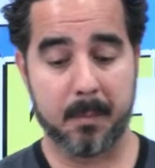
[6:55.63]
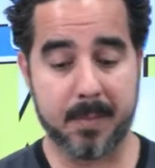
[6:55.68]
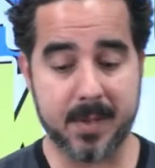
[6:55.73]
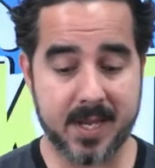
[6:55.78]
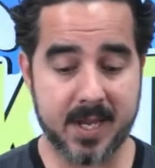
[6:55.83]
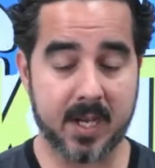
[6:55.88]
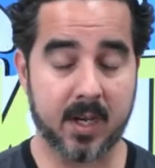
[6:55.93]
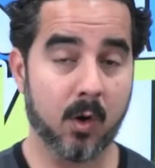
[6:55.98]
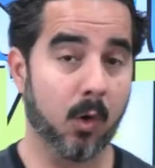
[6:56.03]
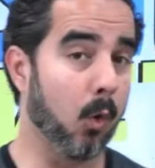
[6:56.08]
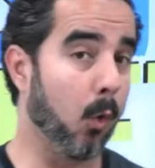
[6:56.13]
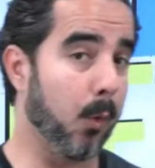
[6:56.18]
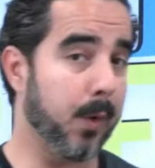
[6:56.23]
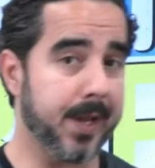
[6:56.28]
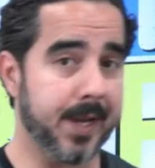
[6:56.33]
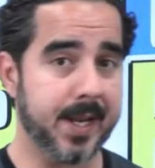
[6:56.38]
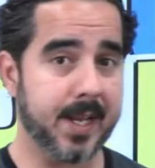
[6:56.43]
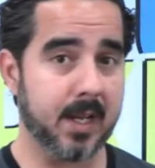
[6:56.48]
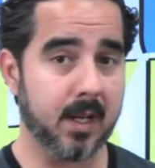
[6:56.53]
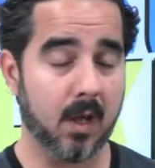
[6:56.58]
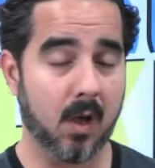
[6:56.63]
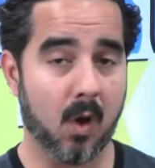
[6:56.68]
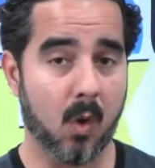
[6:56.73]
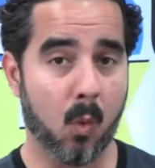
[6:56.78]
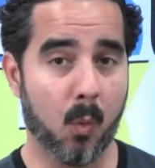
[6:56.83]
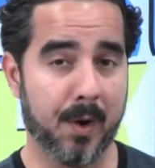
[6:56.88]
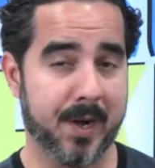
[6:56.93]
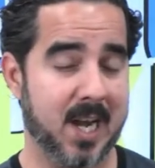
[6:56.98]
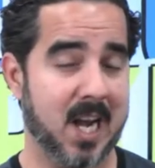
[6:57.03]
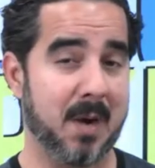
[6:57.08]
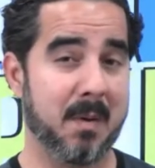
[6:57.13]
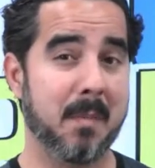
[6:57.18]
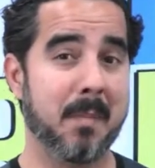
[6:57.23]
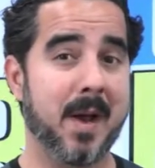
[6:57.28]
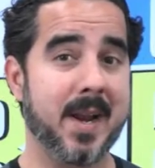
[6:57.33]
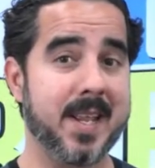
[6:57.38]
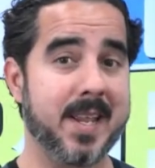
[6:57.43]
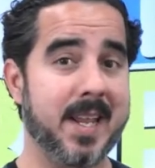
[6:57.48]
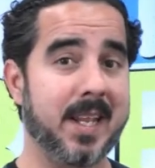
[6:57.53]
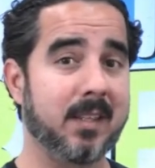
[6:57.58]
being greedy when
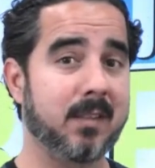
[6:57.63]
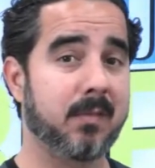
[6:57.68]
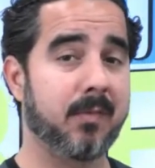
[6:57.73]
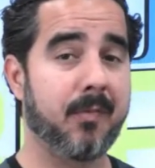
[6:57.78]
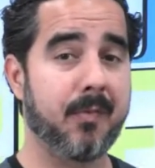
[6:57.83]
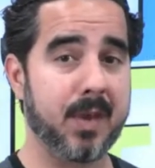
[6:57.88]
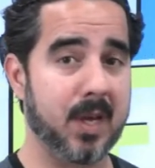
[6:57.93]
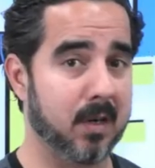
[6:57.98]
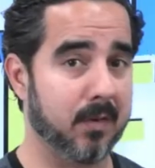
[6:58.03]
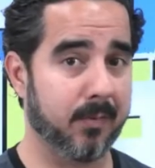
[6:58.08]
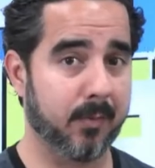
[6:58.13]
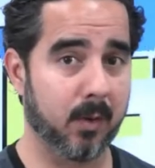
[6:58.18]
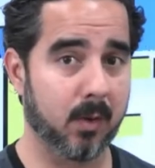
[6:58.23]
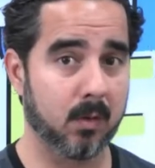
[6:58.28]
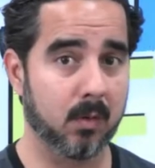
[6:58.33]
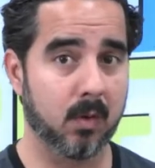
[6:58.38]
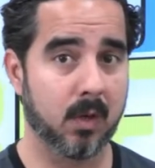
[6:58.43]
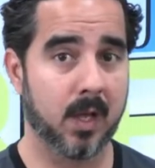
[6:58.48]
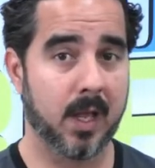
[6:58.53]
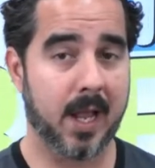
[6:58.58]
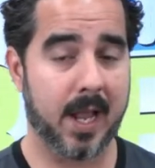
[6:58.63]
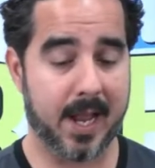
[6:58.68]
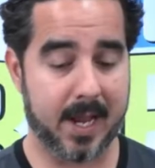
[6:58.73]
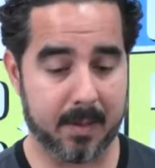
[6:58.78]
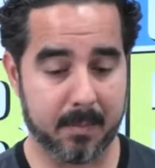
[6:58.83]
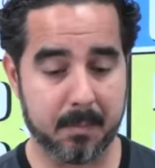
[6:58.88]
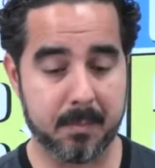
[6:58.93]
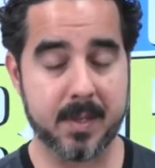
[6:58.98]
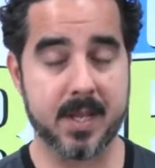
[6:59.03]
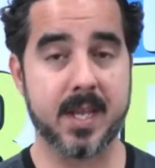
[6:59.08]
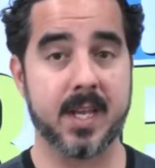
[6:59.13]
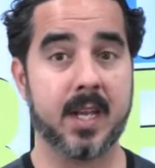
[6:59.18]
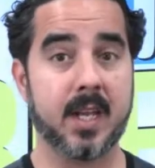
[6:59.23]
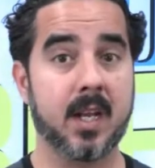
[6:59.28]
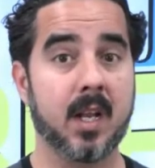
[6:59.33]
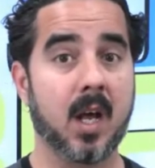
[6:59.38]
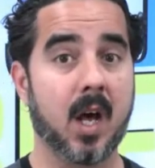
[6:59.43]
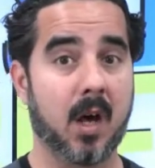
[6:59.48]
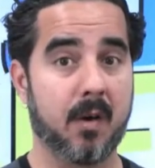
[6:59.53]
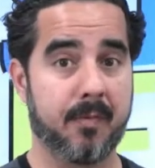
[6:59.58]
everybody is fearful, and
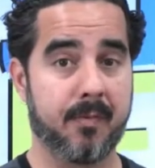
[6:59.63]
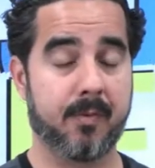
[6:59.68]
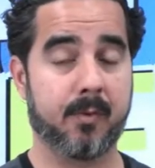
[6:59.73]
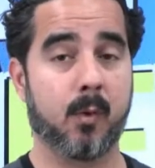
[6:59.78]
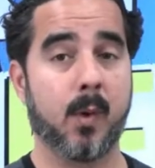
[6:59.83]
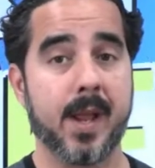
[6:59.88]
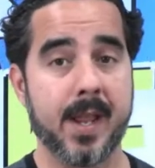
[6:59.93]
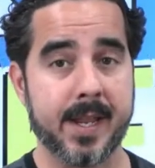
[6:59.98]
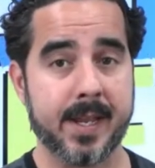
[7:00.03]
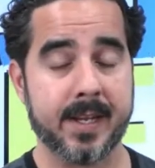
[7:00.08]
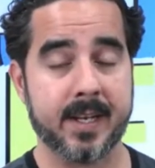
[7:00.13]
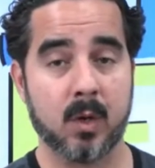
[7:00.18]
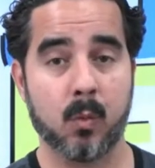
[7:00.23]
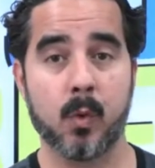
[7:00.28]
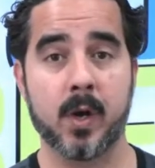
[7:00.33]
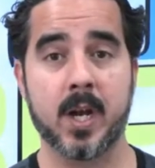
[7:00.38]
being afraid